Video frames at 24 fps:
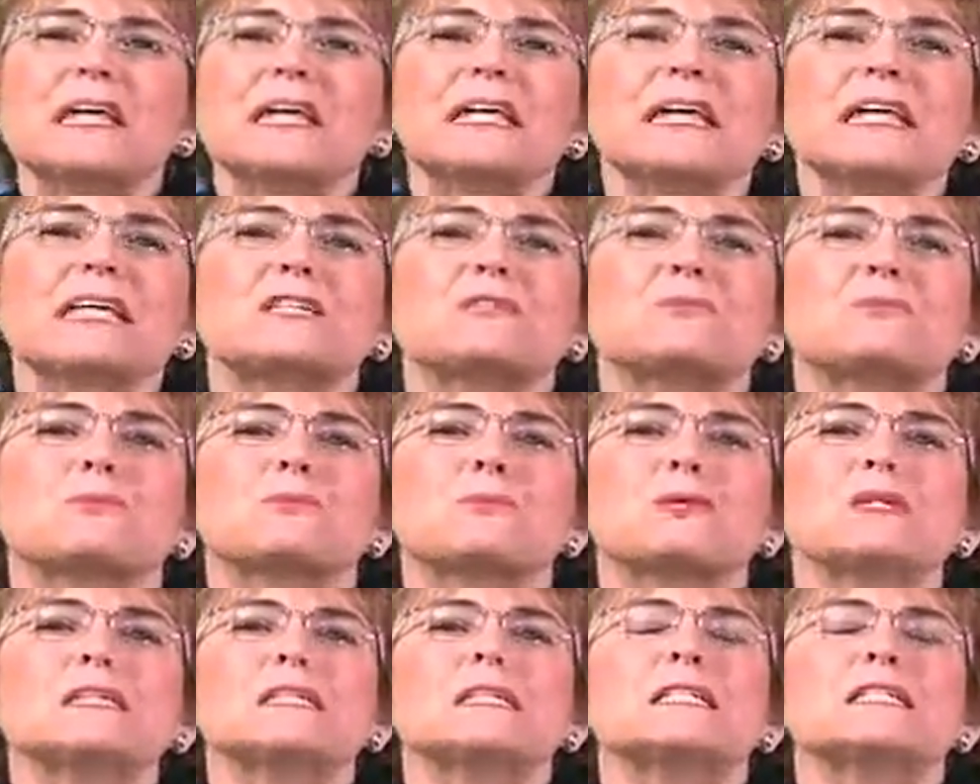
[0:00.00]
is
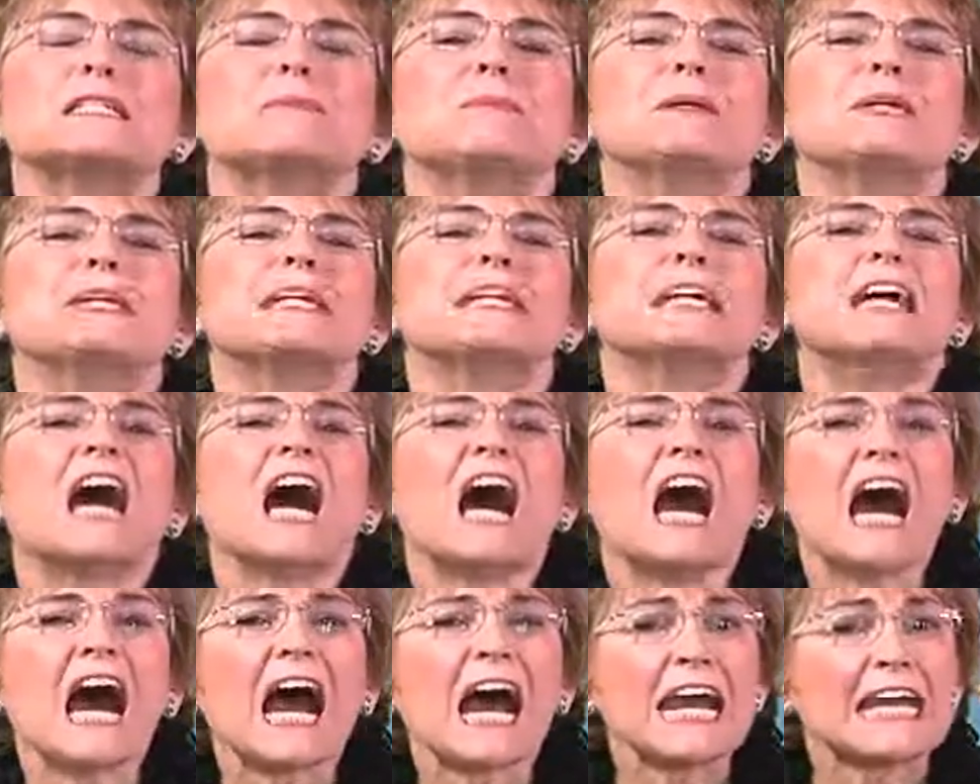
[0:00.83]
willing to be
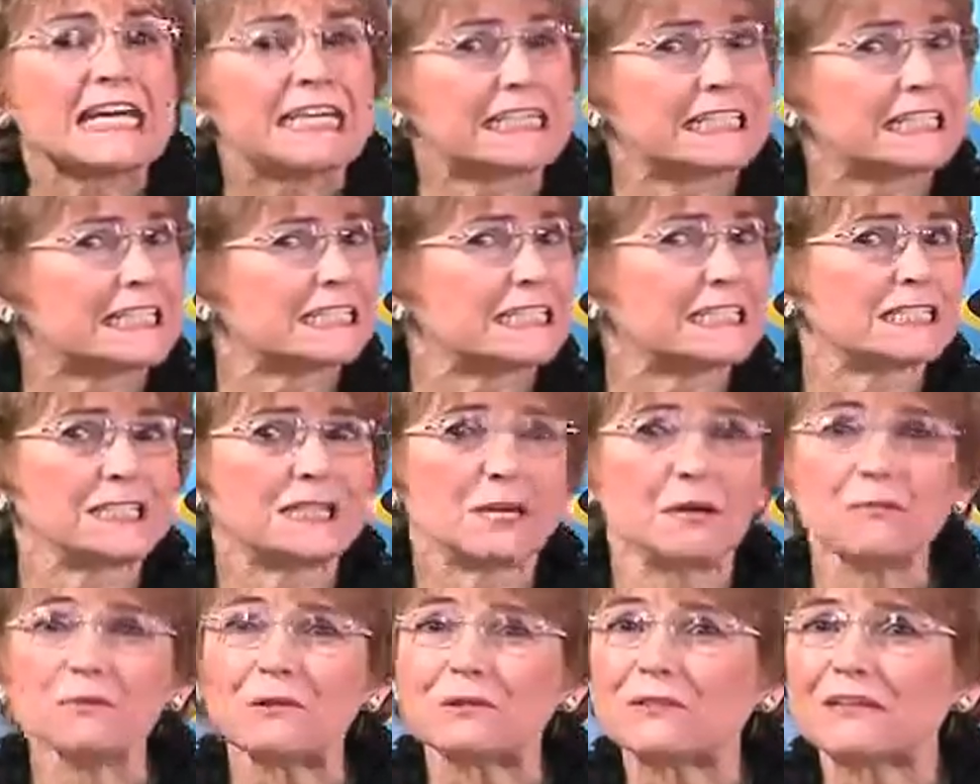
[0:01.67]
kind to
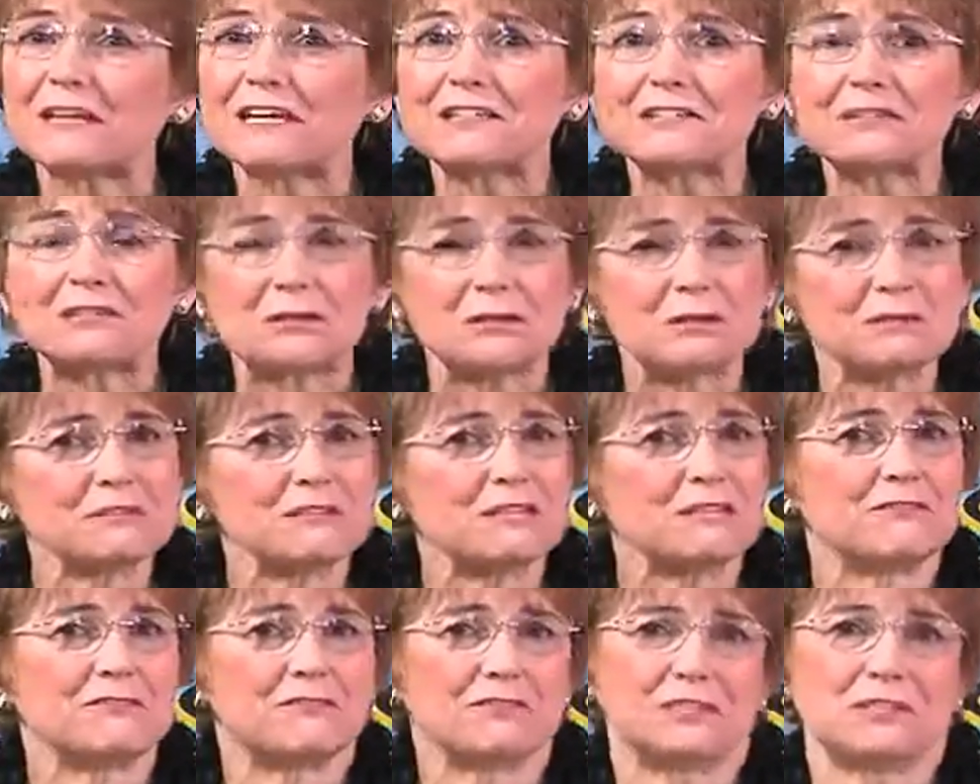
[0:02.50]
someone they don't
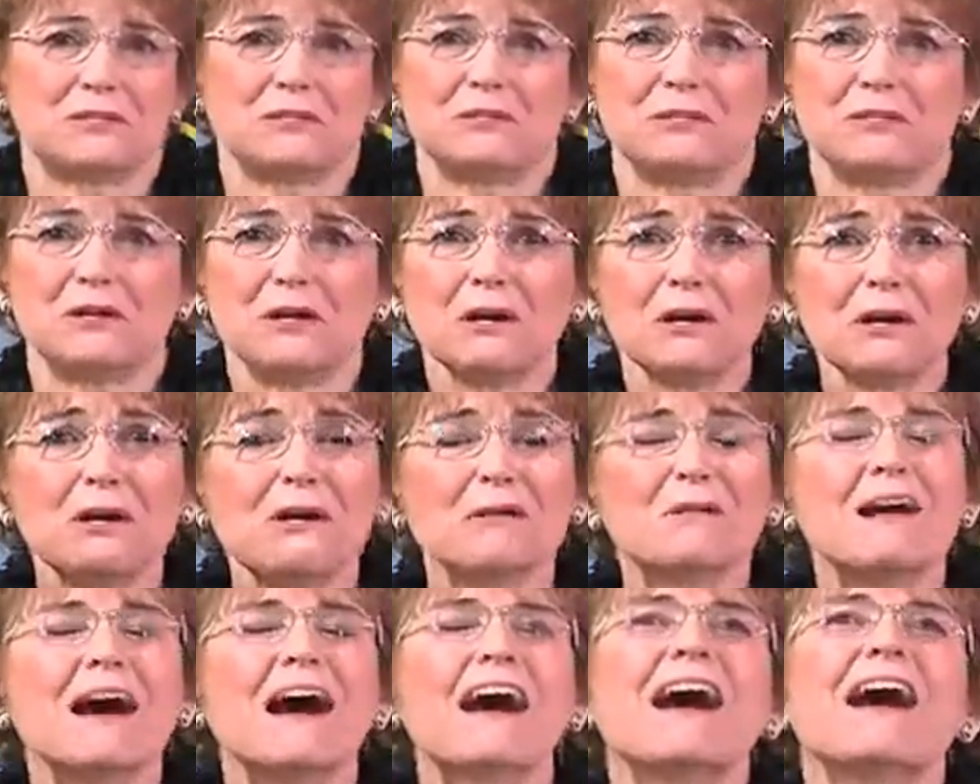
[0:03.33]
even know.